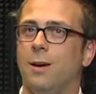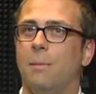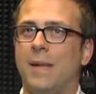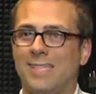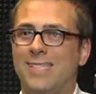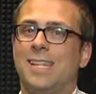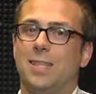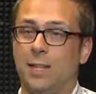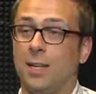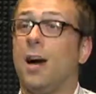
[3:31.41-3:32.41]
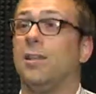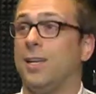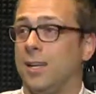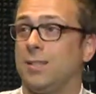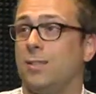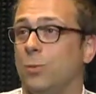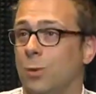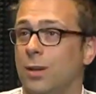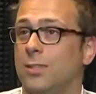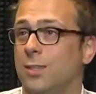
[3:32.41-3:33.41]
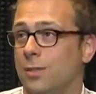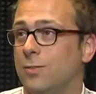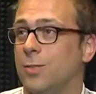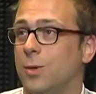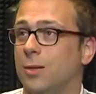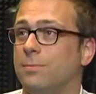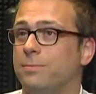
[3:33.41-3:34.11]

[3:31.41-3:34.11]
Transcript: makes sense in the context of the work itself as well.